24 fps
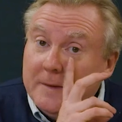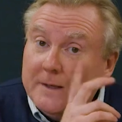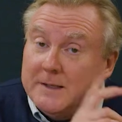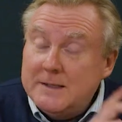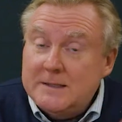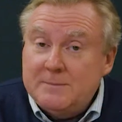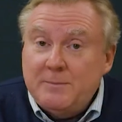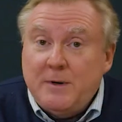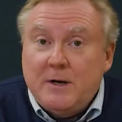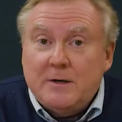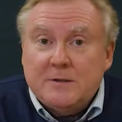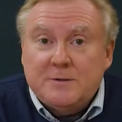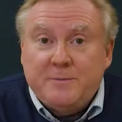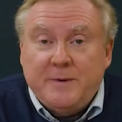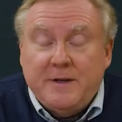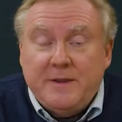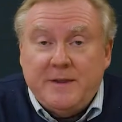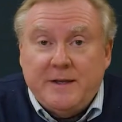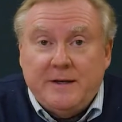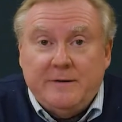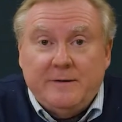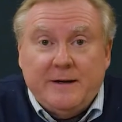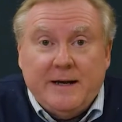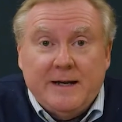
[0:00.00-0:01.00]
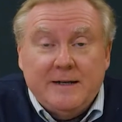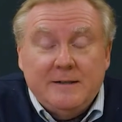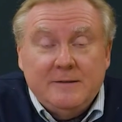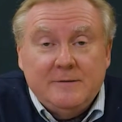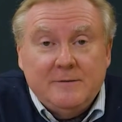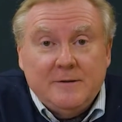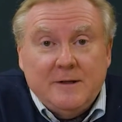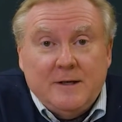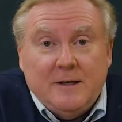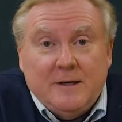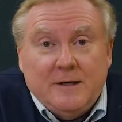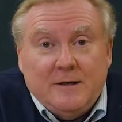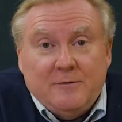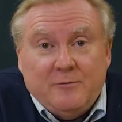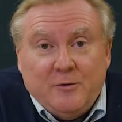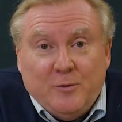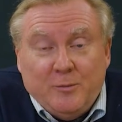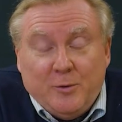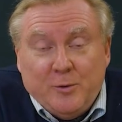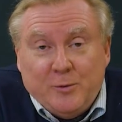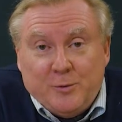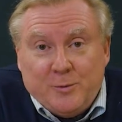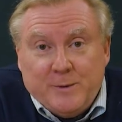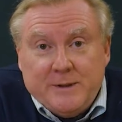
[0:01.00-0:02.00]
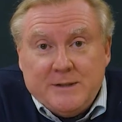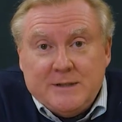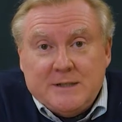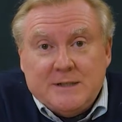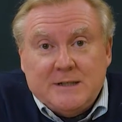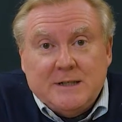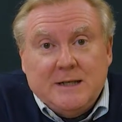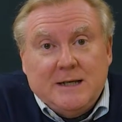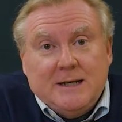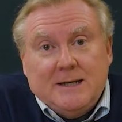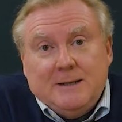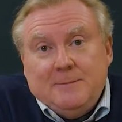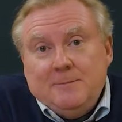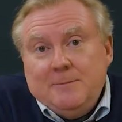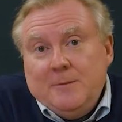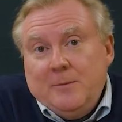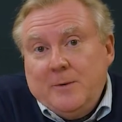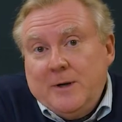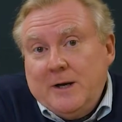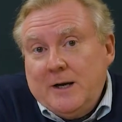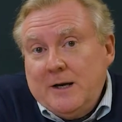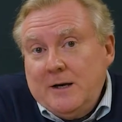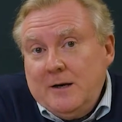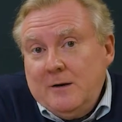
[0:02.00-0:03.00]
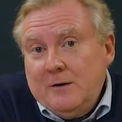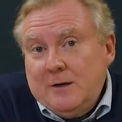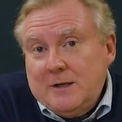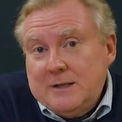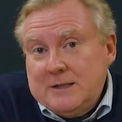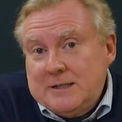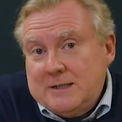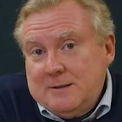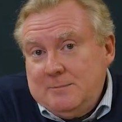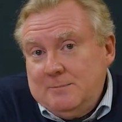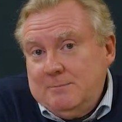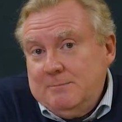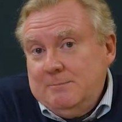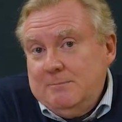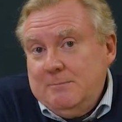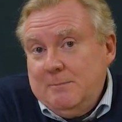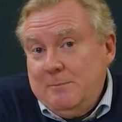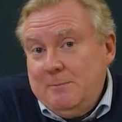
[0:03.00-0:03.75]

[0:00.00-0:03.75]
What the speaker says: it's Mark Smith here again for Baldwins. We're going to look at some